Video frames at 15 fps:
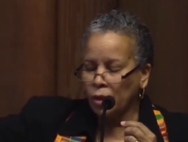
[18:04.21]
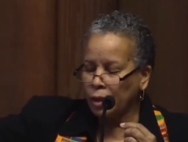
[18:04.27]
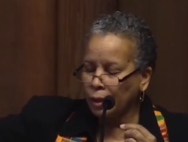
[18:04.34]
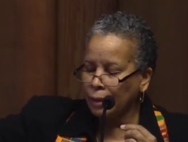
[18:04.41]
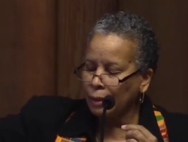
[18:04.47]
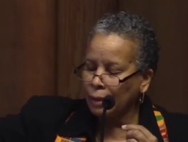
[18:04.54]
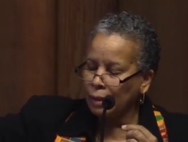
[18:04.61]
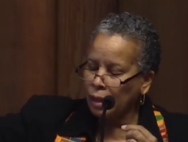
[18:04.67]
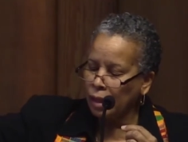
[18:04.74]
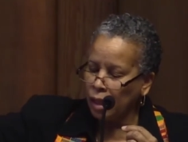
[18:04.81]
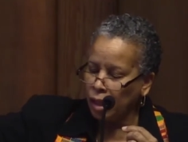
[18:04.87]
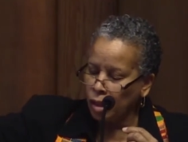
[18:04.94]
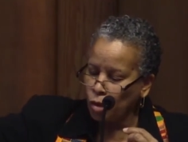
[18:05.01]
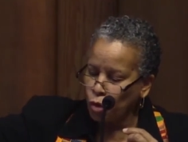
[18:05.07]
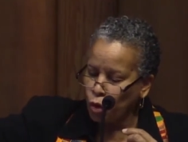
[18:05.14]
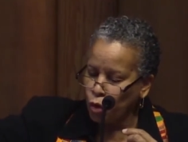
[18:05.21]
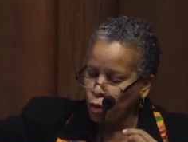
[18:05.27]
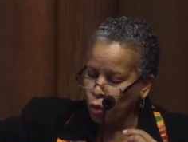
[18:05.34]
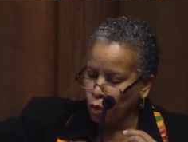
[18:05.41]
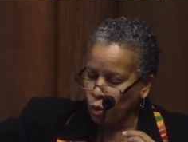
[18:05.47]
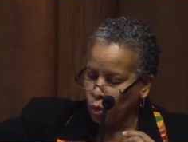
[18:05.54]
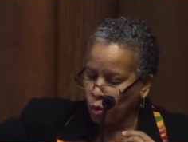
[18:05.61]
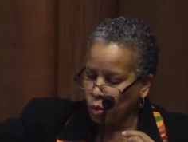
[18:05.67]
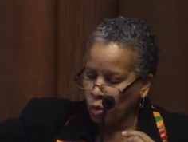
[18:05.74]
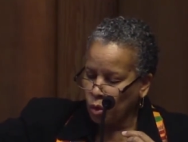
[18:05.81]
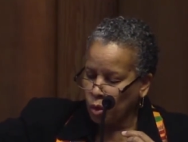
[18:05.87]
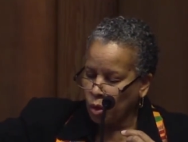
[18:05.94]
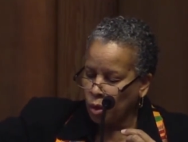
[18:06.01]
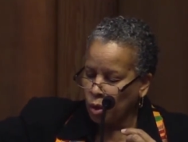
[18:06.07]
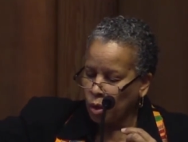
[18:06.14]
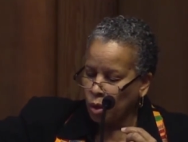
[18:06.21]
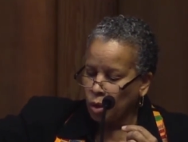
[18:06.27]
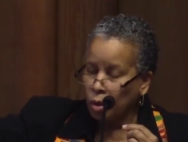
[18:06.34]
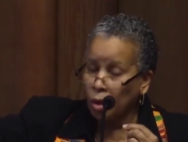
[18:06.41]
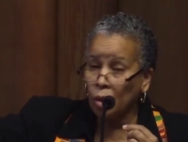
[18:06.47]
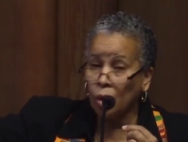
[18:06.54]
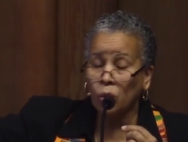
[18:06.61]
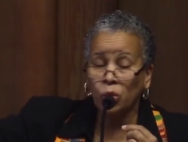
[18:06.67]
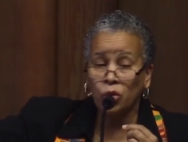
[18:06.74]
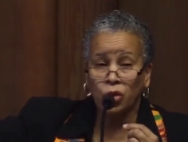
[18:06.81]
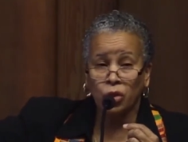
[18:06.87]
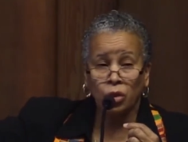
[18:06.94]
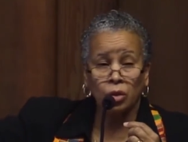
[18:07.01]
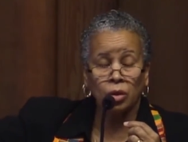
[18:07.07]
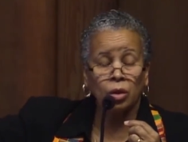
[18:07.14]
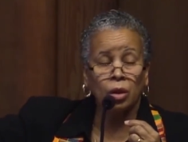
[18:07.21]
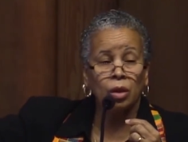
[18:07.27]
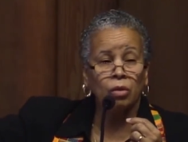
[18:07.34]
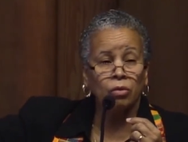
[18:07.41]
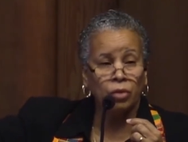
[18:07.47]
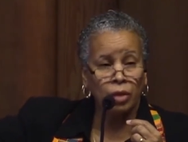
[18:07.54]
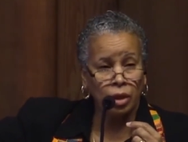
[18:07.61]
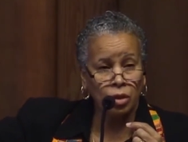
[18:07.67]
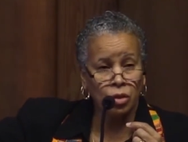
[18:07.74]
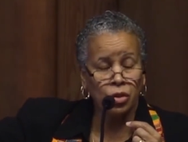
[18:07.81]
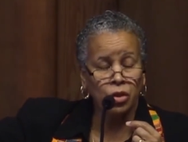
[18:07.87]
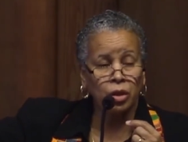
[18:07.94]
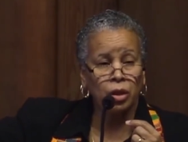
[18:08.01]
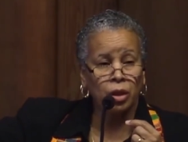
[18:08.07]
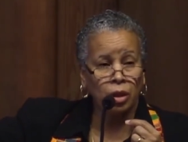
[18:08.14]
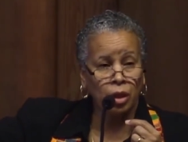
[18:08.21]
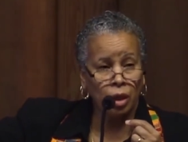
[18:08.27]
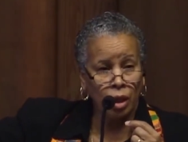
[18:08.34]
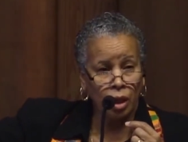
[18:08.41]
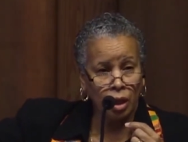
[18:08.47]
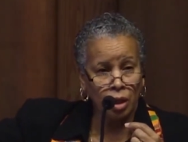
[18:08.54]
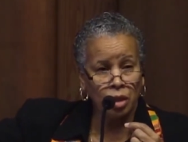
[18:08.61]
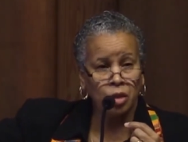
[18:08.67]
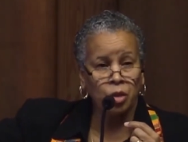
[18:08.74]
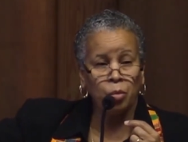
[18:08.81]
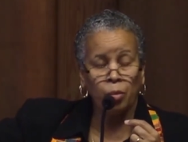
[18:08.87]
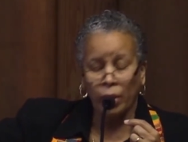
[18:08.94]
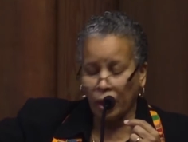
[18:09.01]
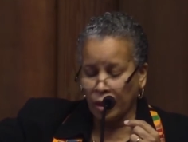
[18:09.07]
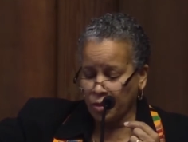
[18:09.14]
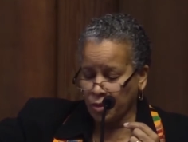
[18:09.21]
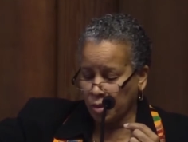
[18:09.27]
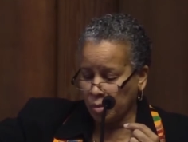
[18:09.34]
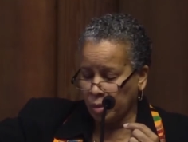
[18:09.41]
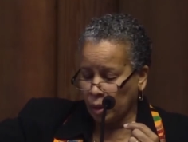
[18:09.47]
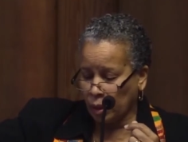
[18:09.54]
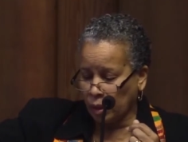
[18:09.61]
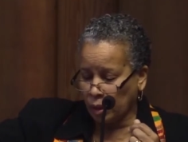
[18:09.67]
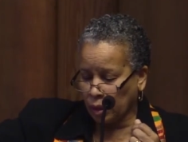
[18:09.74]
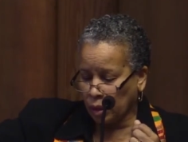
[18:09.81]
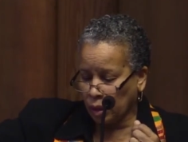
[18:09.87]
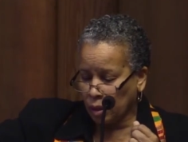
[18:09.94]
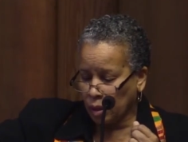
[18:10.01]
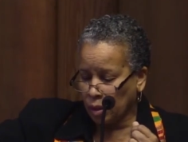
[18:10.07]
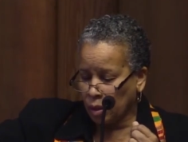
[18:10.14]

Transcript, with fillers: putting into the ocean of energy and possibility?